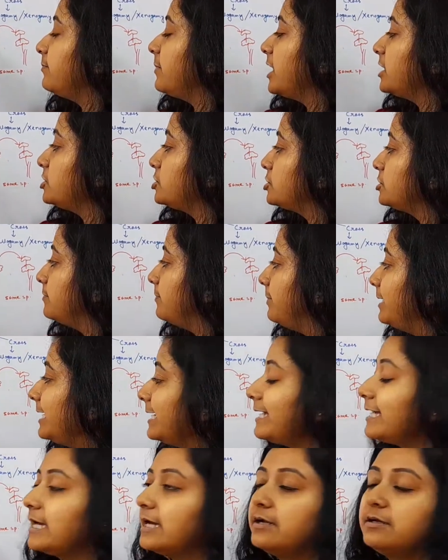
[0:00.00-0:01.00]
much
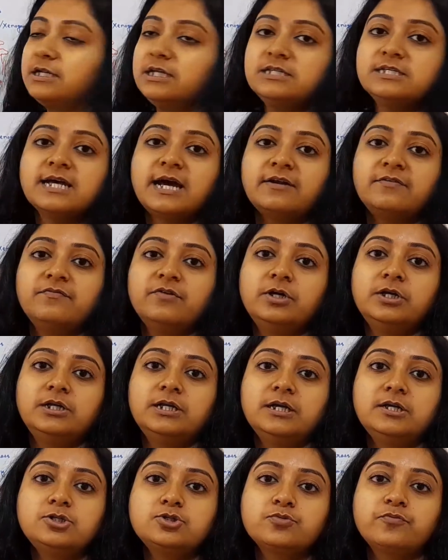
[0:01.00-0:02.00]
big
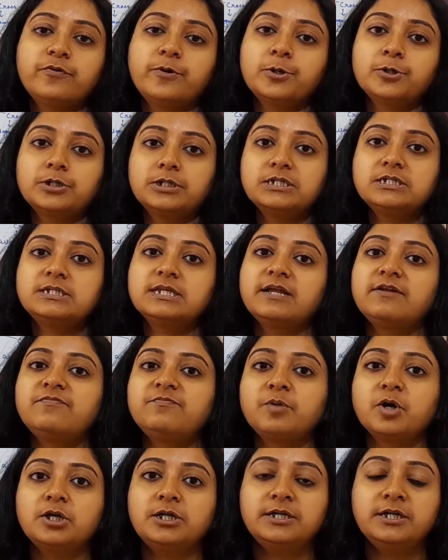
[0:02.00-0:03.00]
disadvantage for the
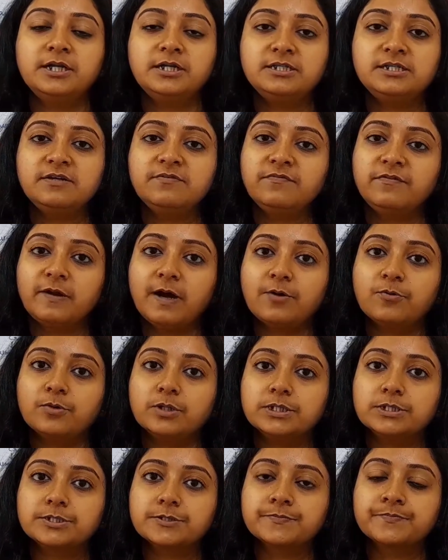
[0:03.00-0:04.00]
self-pollinating
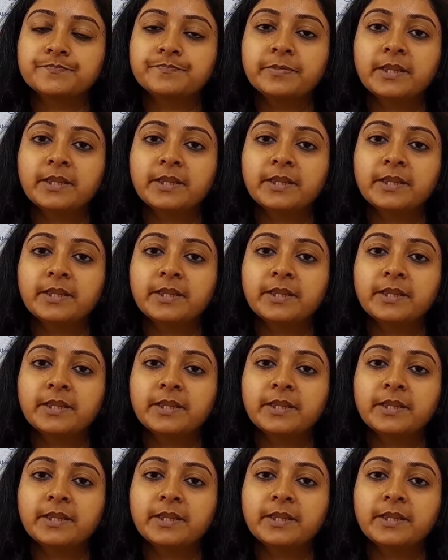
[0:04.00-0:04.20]
flowers.